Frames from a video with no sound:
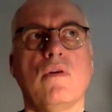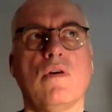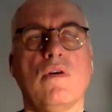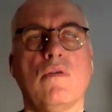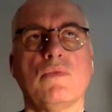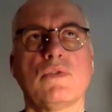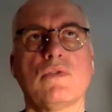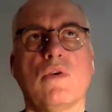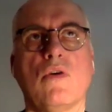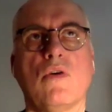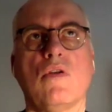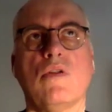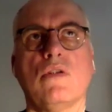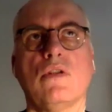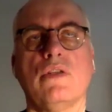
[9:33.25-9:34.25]
almost
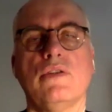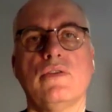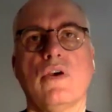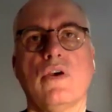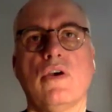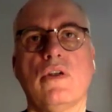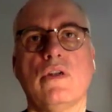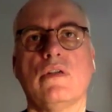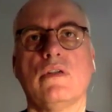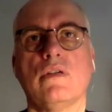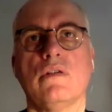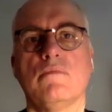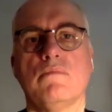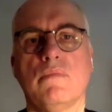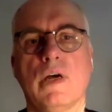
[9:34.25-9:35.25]
all
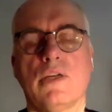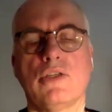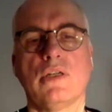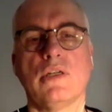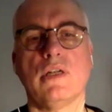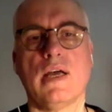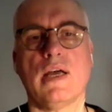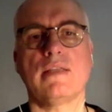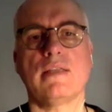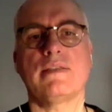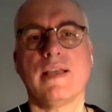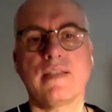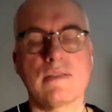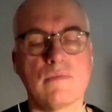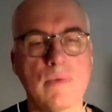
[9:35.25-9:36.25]
internal martial arts,
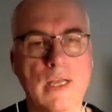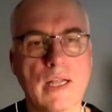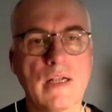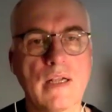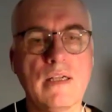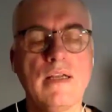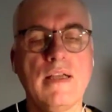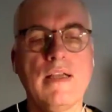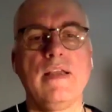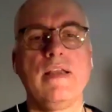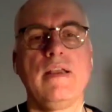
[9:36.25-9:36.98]
as well